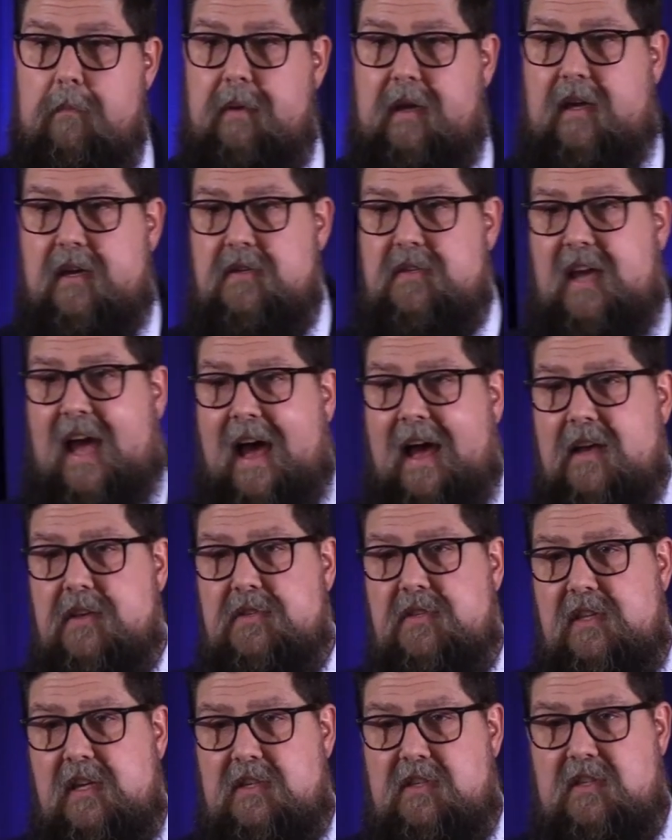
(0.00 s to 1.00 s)
Because
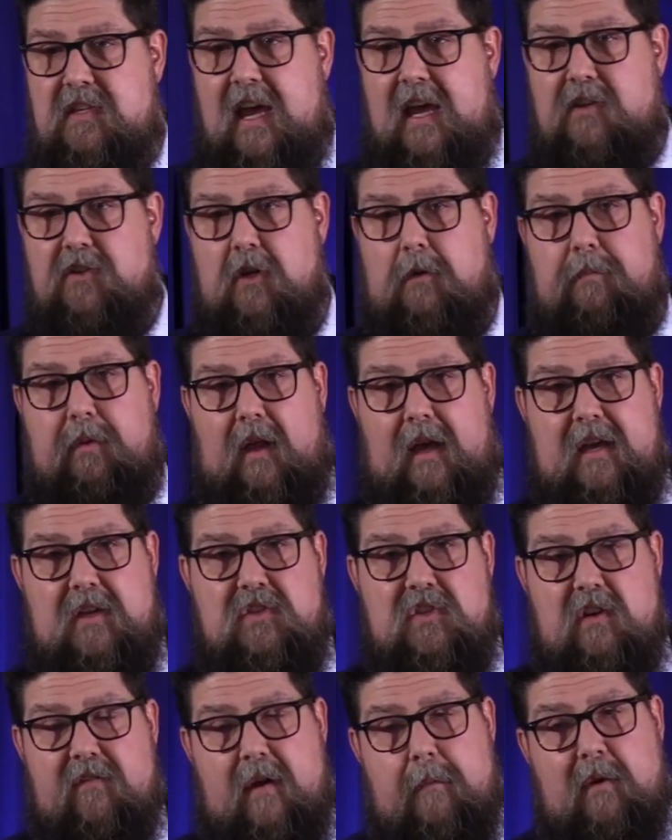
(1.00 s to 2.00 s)
as this day took
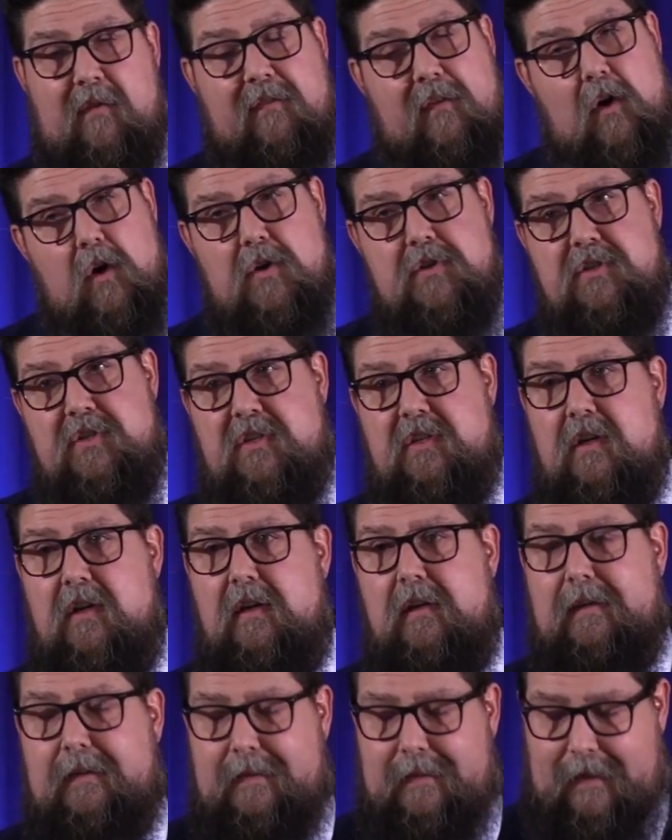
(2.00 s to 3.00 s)
place, November 1st,
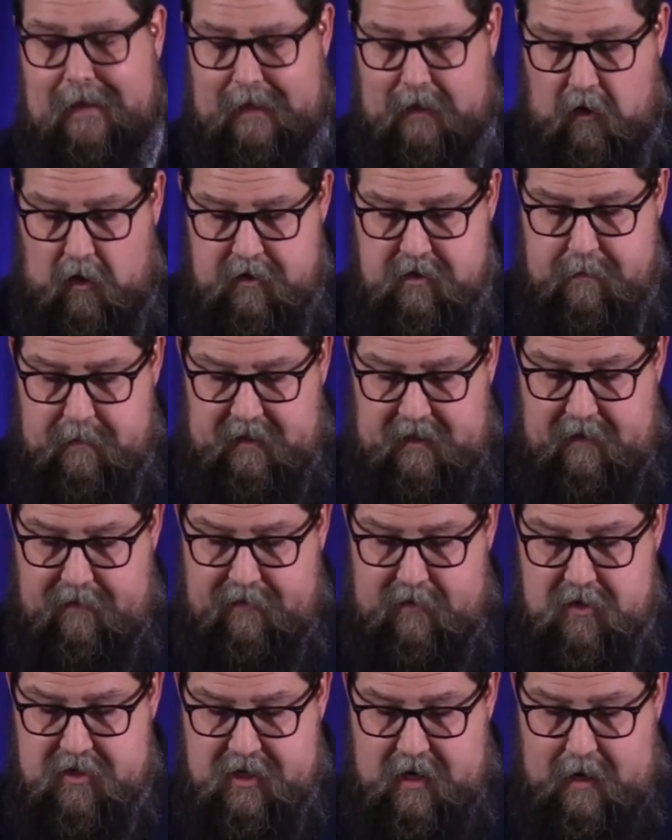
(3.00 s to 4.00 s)
ultimately
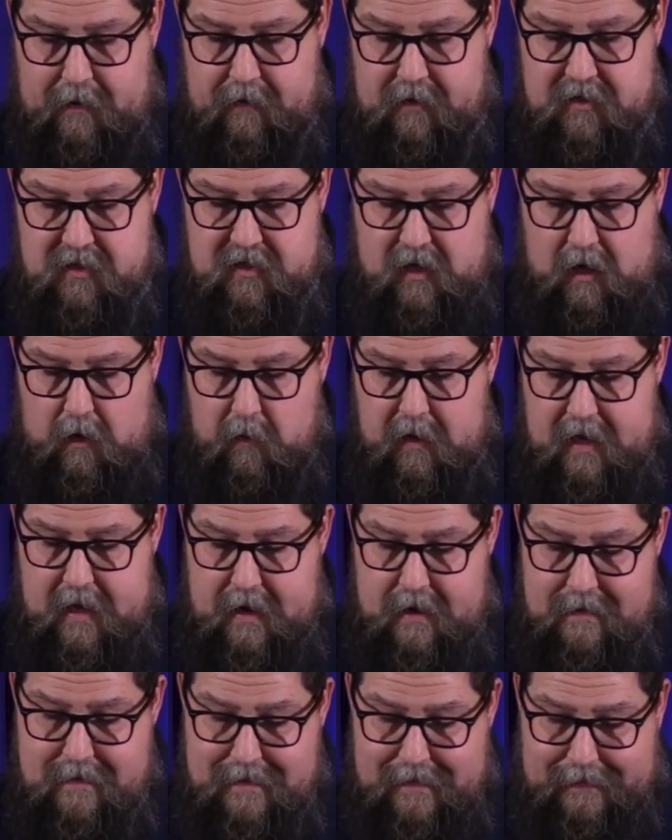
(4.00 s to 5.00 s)
for
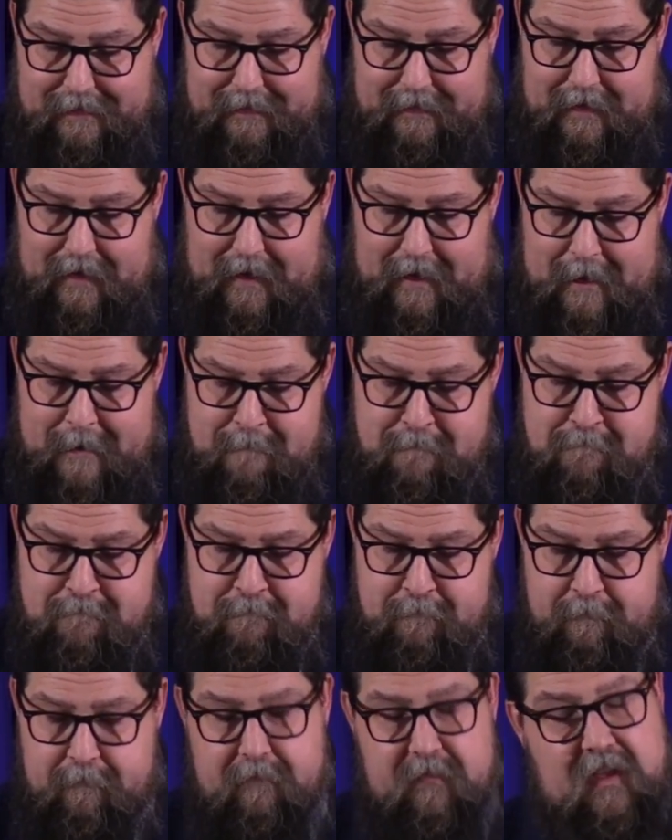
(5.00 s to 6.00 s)
Samhain,
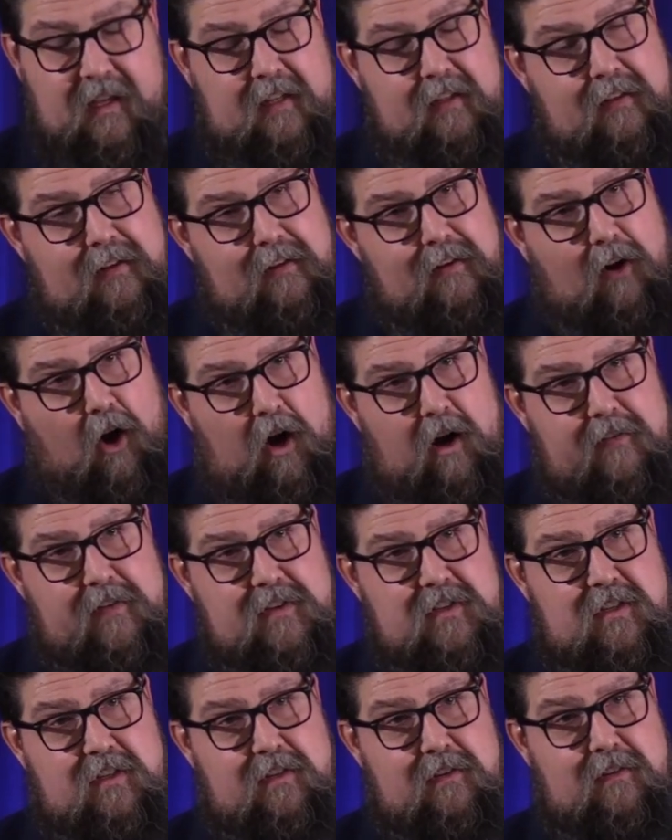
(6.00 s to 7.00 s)
the
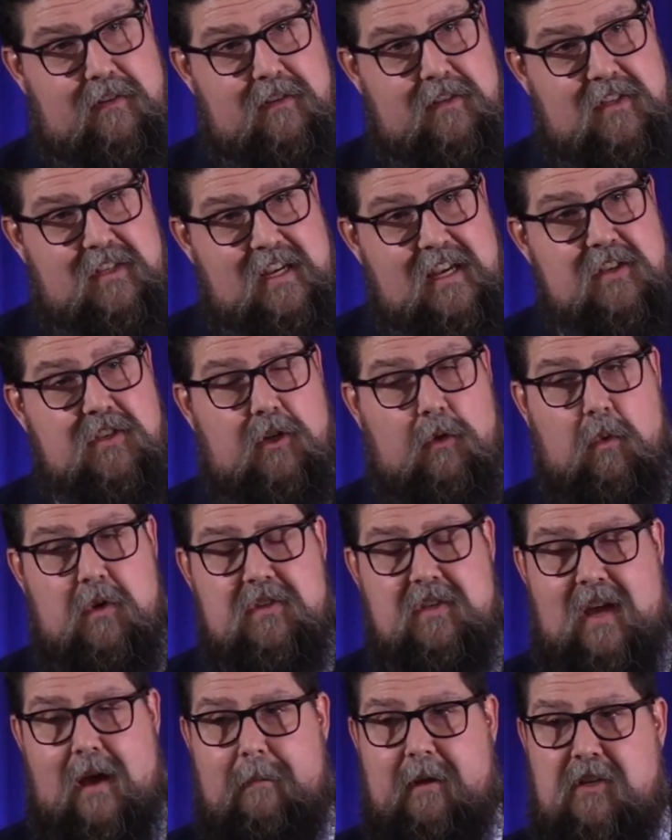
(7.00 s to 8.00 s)
harvest season was
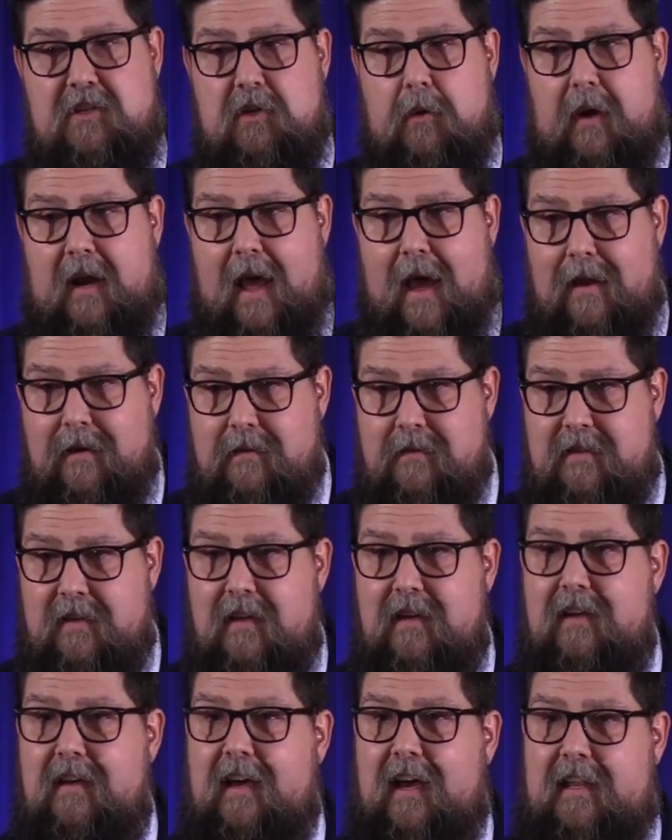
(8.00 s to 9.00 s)
coming to an end,
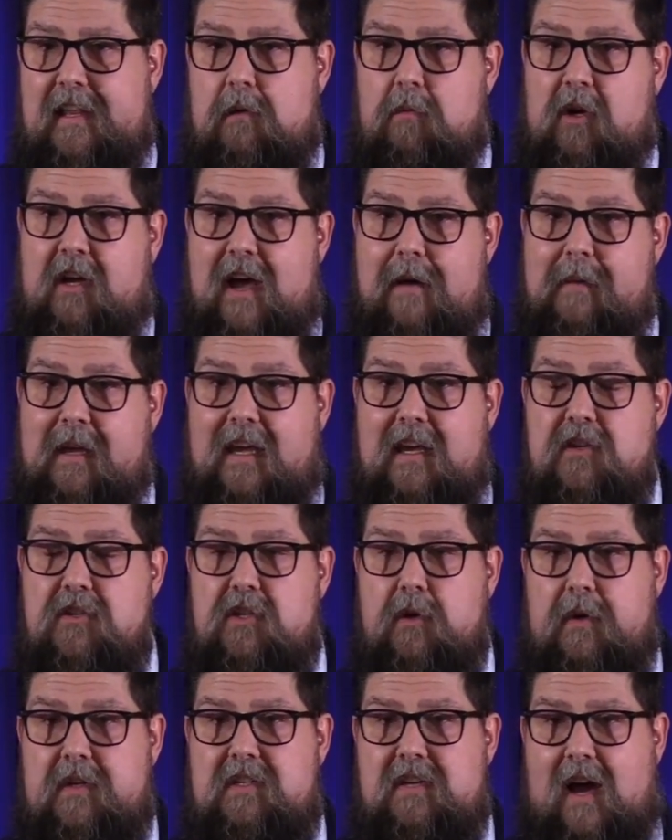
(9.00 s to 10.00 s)
and they were coming
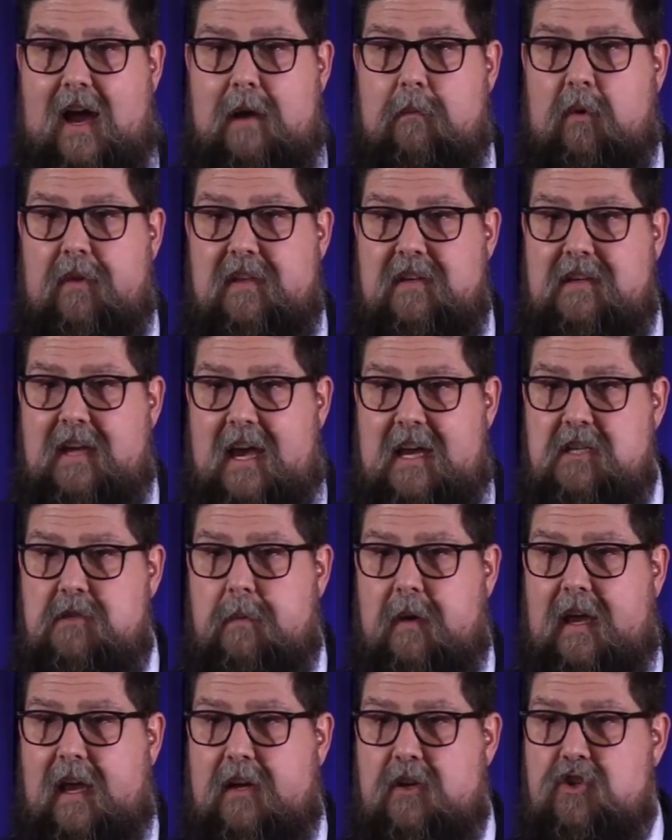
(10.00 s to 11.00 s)
into a time when the days
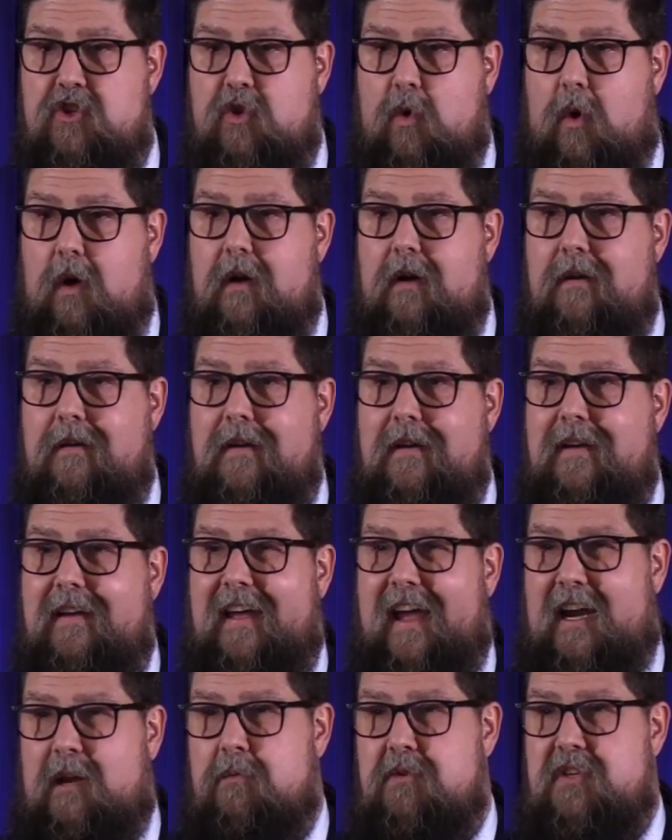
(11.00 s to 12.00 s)
began to shorten,
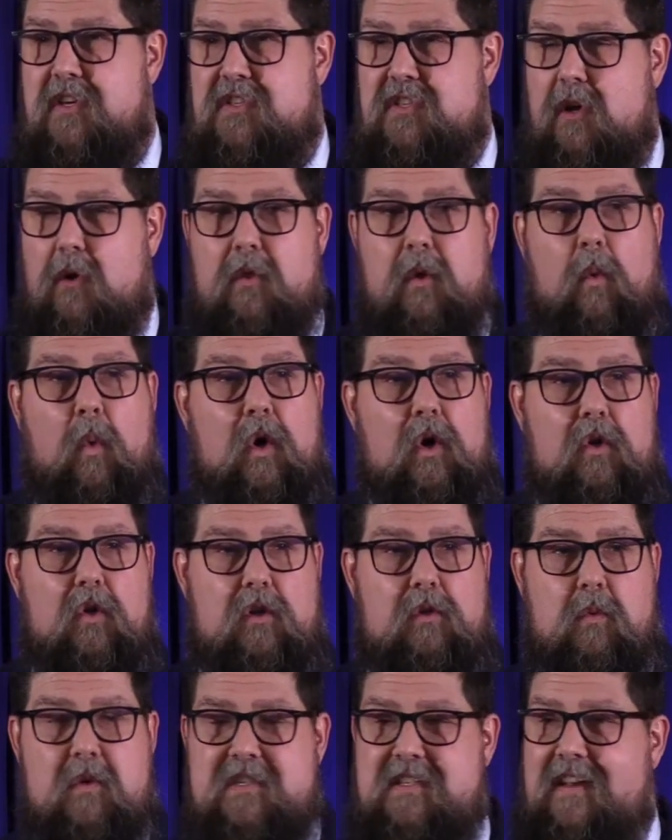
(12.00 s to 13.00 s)
and it was as though the
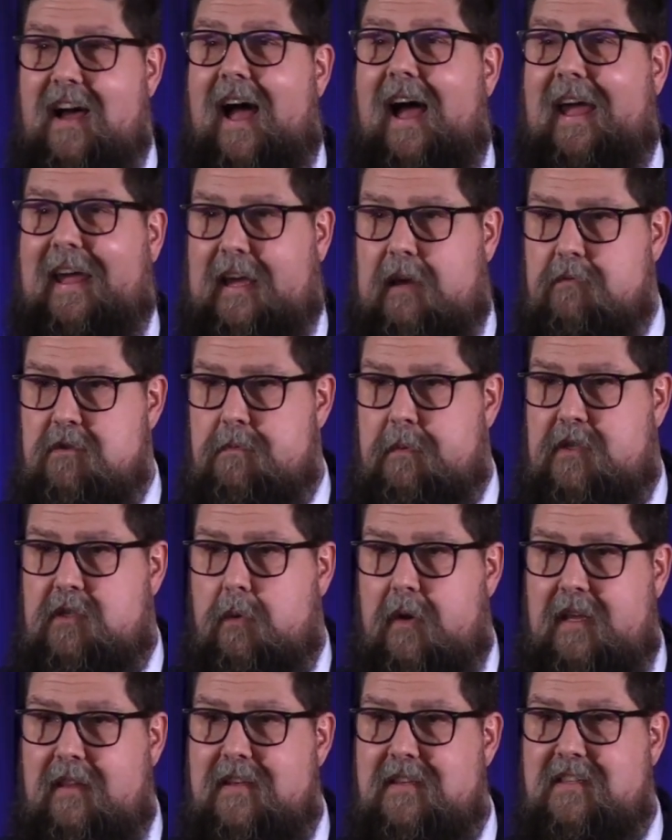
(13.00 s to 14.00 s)
world was dying. It was
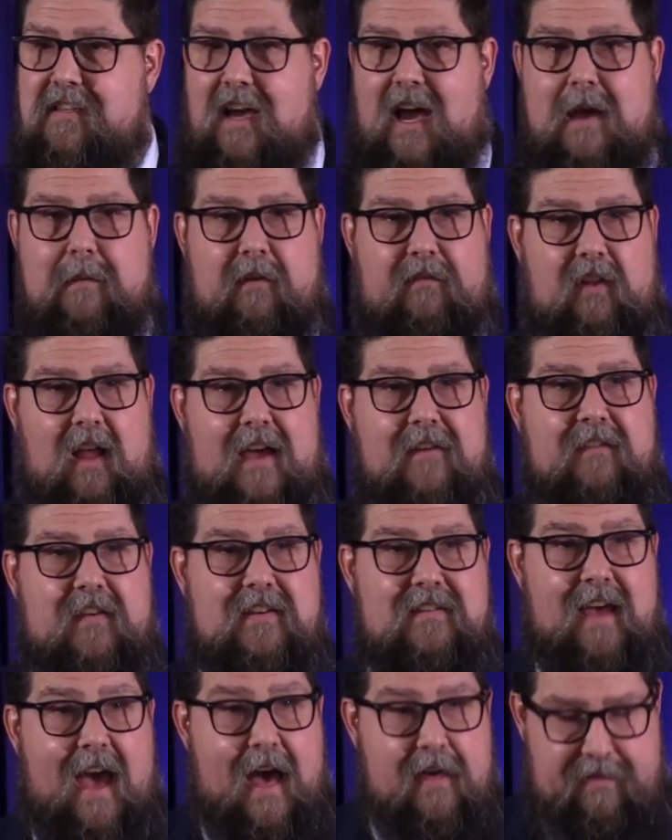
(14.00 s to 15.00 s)
between this time of life and
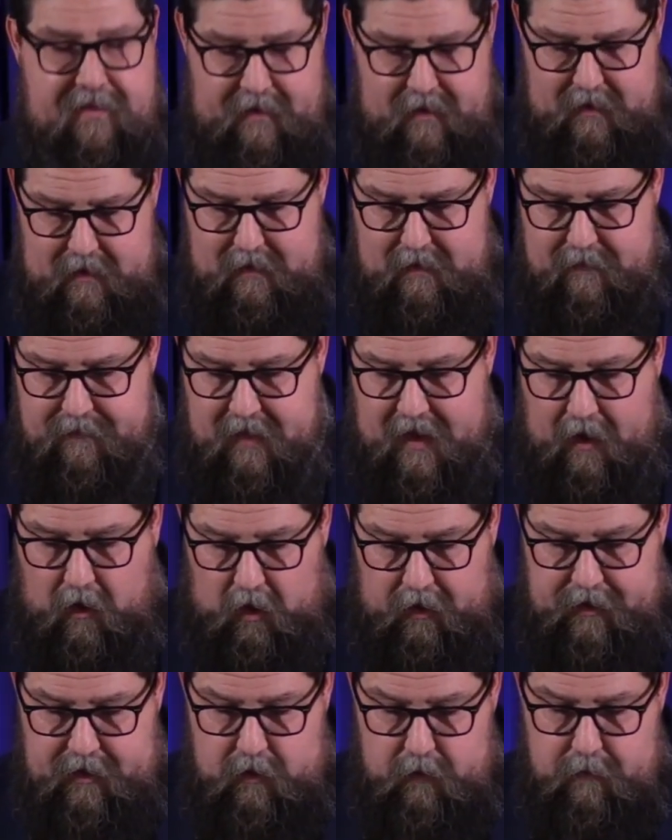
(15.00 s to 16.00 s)
death, they
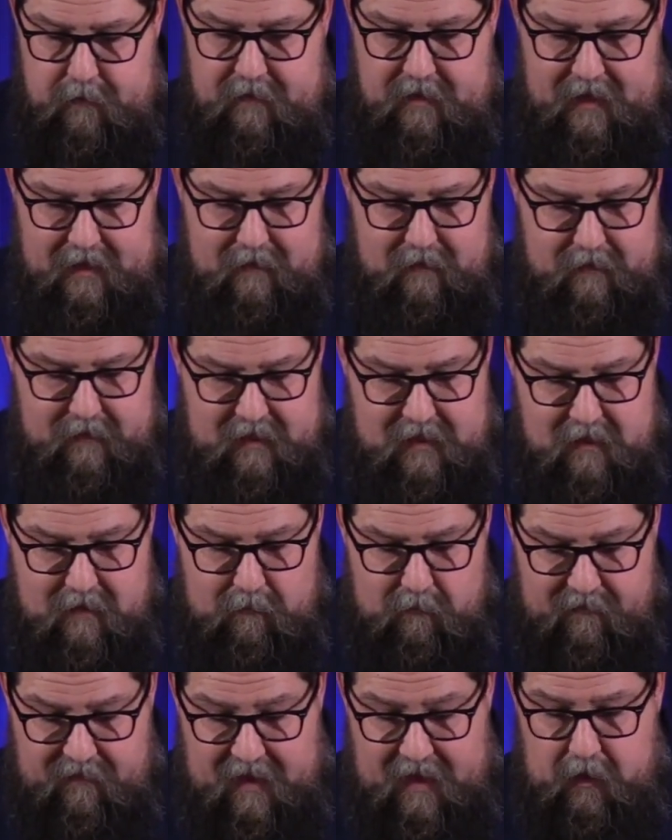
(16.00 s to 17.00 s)
argued, that the
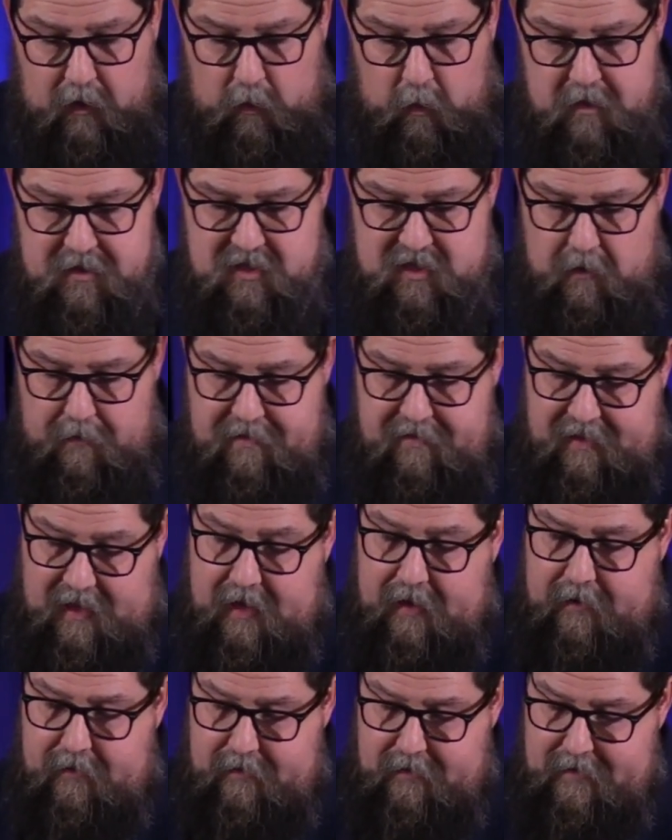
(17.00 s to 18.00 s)
veil was so
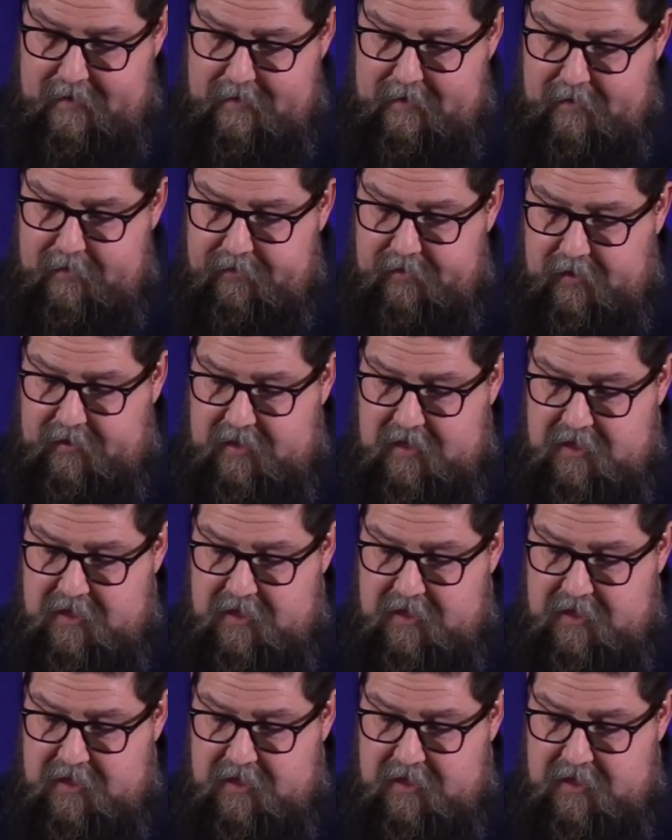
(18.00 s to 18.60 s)
thin that these